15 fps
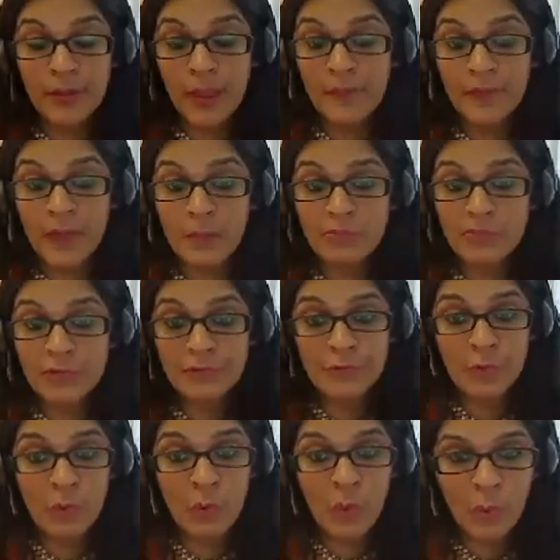the comfort of
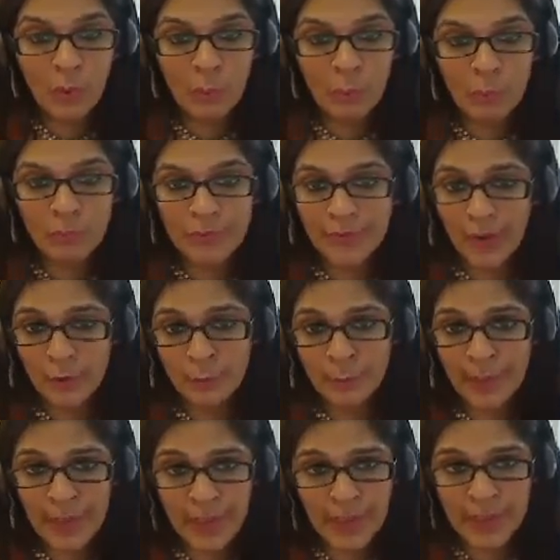your home
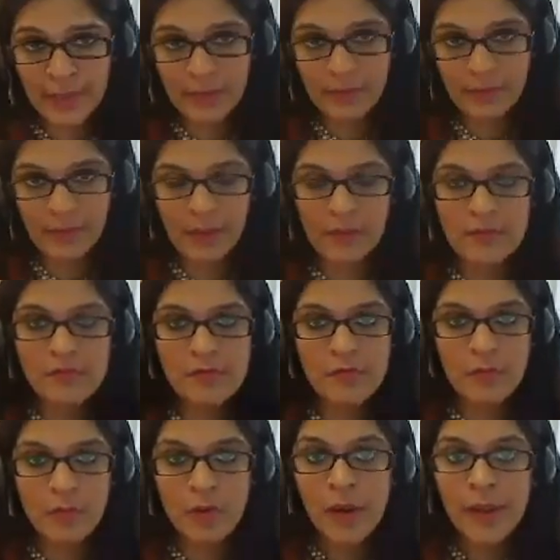without paying anything.
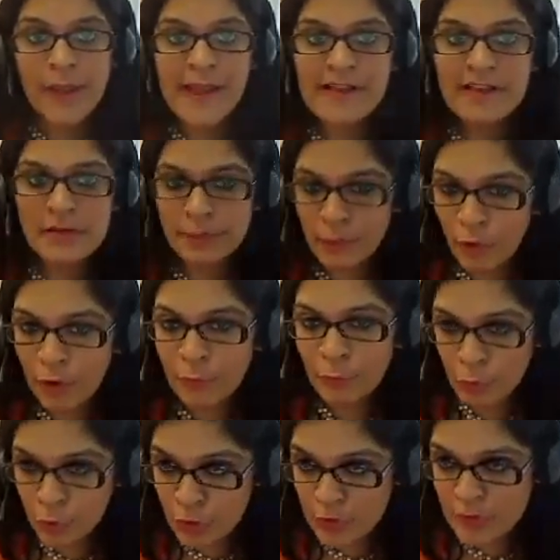So explore
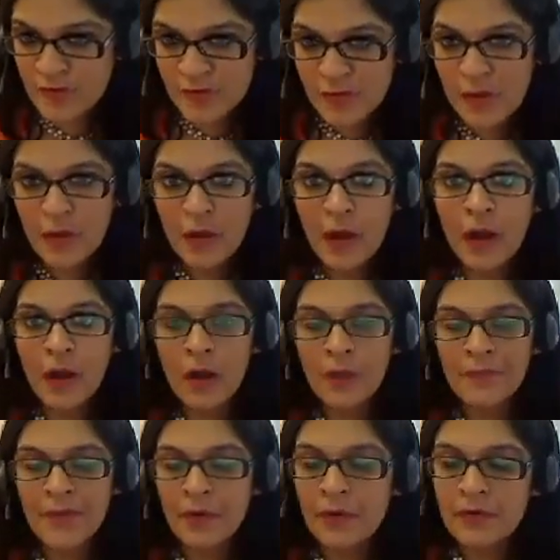MOOCs.
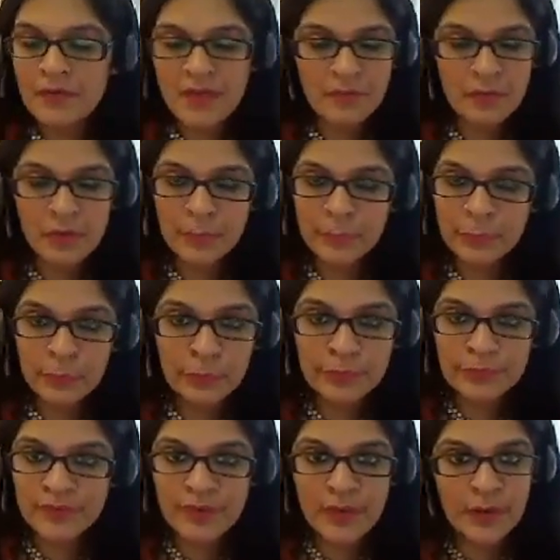There are several
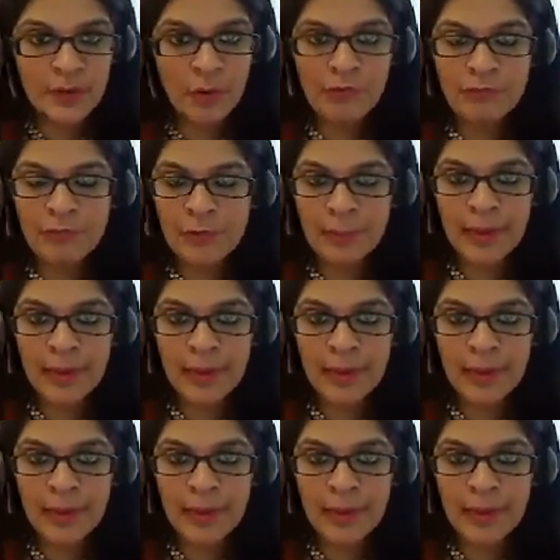MOOCs offered